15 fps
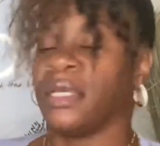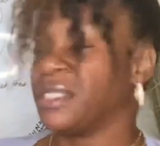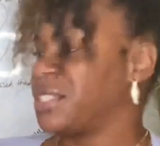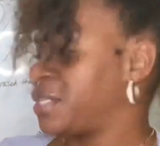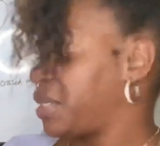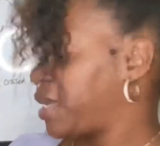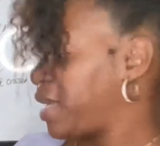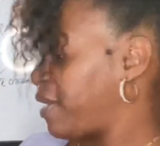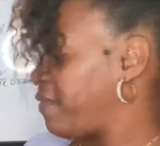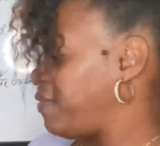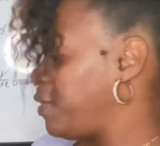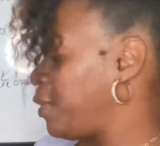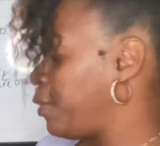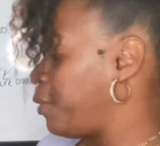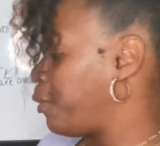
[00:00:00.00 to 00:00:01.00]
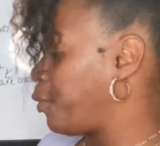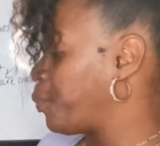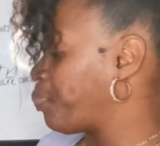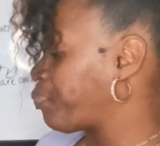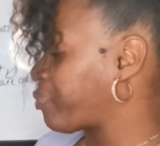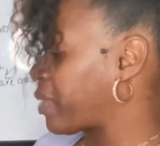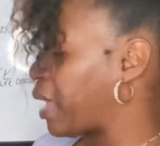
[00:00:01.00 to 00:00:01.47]
to give
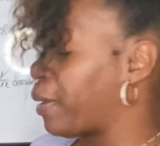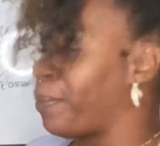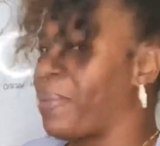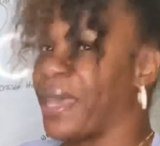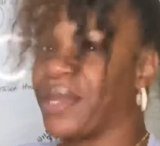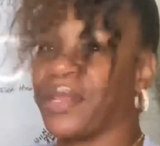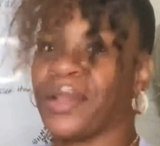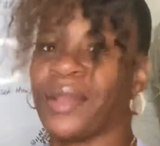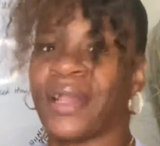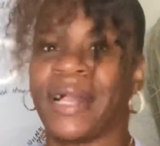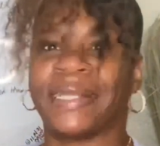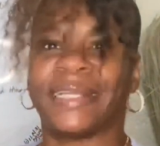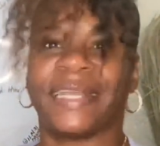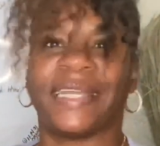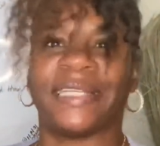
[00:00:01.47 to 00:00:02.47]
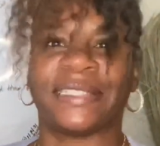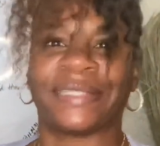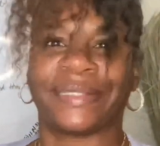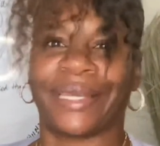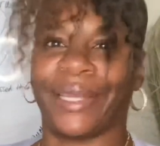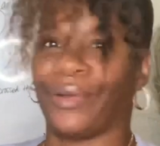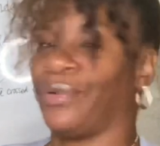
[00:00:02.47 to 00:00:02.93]
you a better kind of
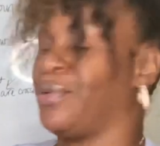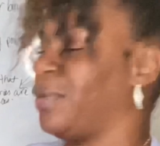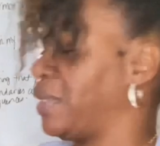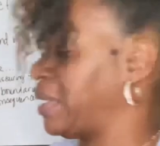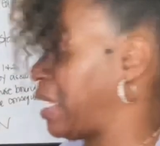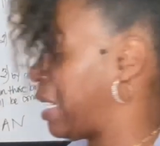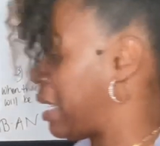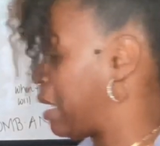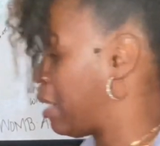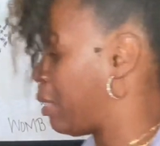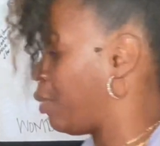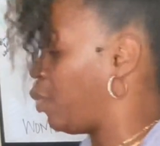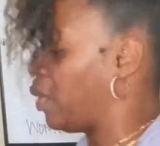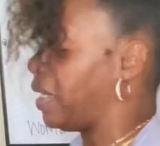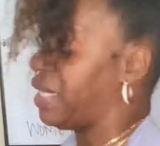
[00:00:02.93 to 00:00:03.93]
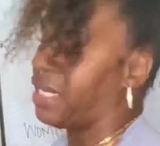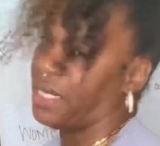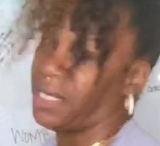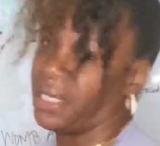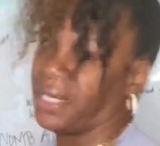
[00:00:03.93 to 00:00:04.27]
insight on how we